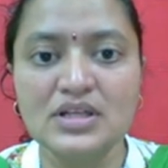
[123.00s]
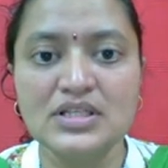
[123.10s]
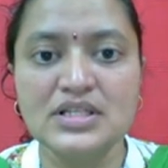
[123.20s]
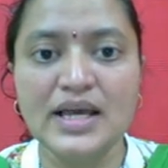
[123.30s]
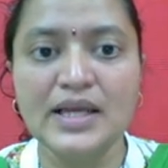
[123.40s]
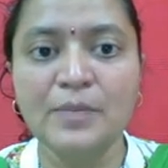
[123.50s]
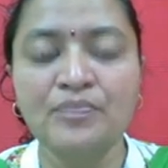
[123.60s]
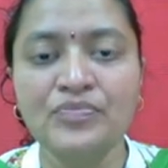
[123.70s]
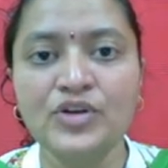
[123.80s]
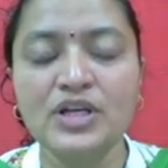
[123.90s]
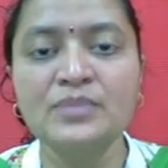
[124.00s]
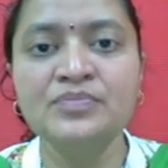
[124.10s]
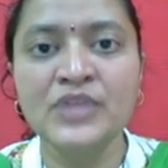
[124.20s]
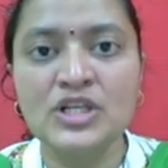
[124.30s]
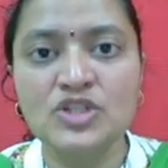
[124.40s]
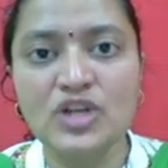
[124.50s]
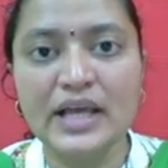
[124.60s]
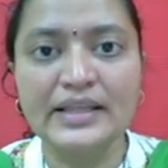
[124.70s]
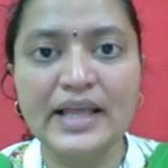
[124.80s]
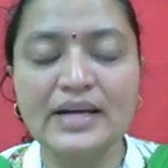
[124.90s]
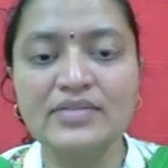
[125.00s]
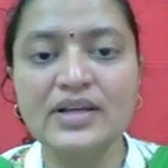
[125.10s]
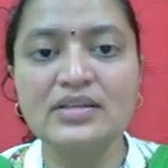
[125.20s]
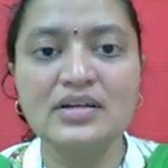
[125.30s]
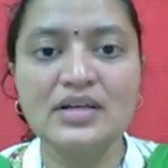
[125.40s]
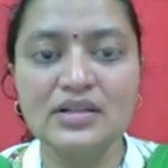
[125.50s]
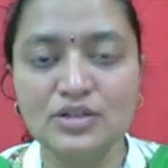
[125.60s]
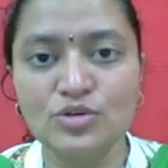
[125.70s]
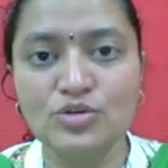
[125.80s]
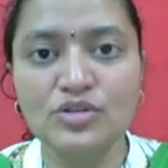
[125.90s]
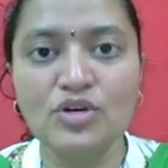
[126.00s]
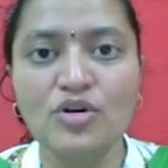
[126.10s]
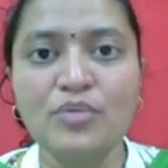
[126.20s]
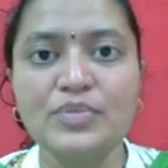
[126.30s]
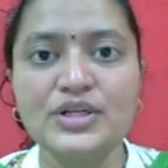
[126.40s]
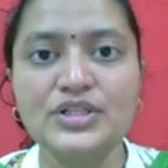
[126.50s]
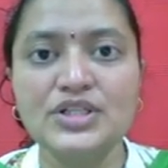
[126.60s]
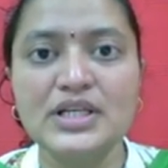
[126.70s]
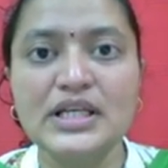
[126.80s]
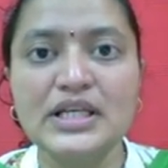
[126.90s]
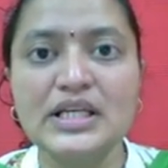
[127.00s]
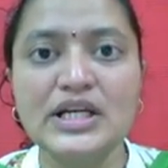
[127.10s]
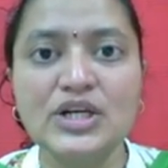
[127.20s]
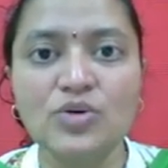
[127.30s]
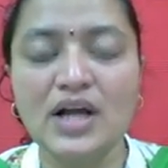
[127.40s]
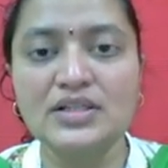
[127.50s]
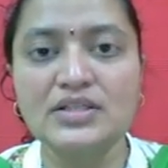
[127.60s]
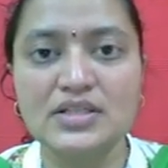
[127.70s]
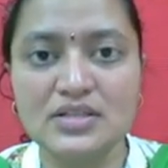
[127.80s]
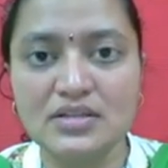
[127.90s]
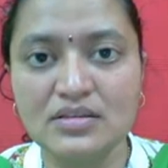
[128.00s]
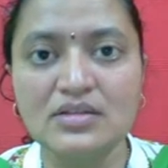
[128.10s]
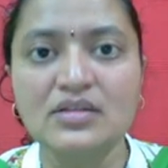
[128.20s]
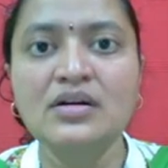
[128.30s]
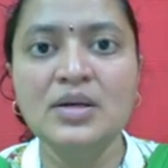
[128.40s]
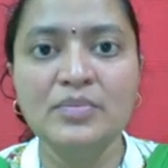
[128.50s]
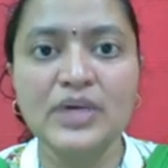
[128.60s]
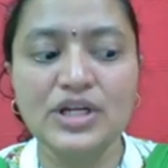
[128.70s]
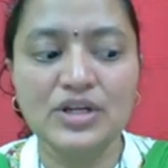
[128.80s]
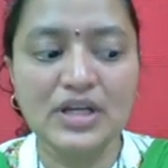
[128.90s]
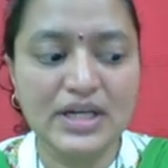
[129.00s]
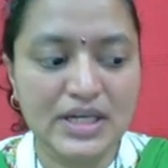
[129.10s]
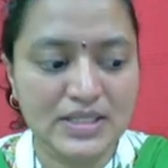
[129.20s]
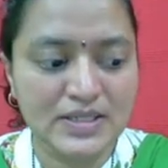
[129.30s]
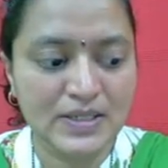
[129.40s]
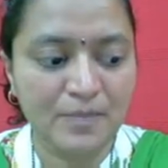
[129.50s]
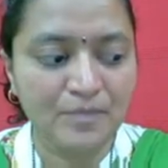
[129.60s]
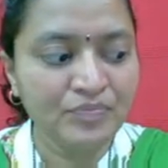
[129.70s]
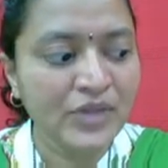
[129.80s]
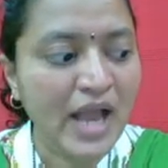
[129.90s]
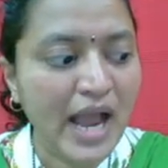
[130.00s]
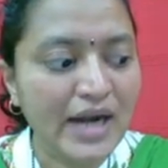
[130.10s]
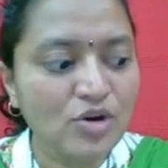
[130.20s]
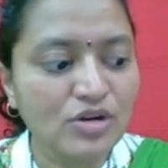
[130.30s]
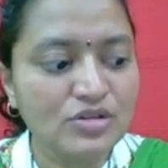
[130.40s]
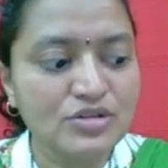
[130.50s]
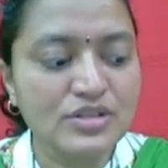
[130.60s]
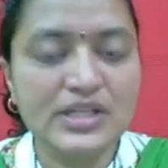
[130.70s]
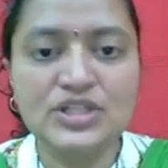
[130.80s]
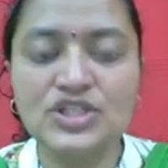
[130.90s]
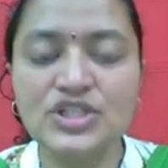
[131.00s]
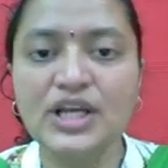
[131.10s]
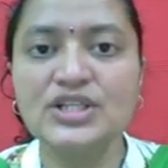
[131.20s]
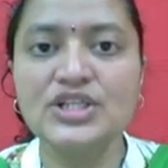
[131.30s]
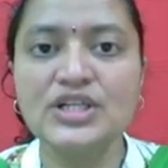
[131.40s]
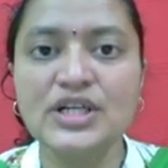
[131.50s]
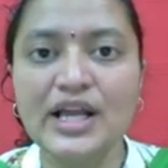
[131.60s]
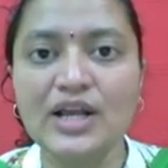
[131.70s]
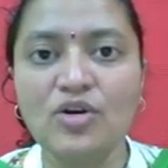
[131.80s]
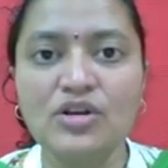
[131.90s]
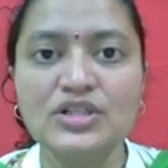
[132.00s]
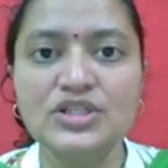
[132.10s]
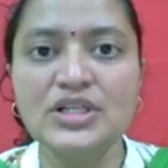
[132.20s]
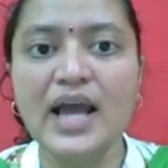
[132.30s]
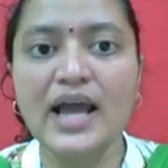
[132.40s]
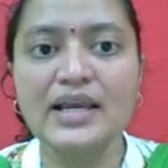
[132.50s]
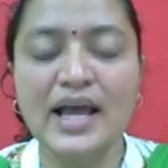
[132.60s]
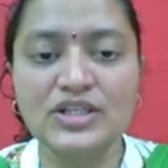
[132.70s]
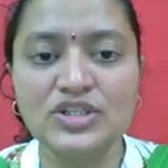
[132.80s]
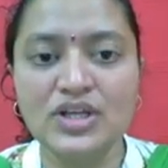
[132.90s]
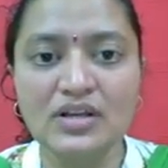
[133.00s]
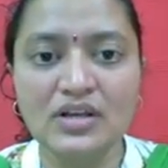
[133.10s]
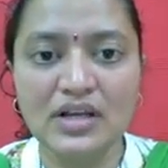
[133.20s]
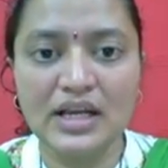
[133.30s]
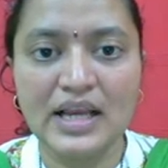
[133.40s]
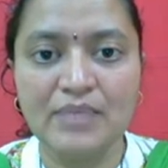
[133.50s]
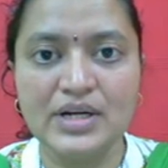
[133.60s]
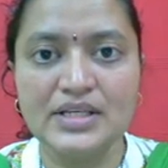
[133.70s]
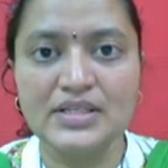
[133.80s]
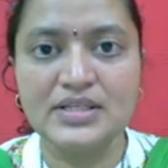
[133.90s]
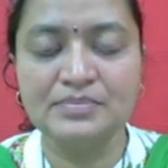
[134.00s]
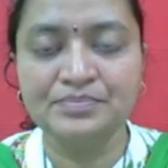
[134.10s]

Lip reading: style. Okay, so like that way, that due to the competition he need to adjust in the particular industry. And also there is change in technology and natural calamities.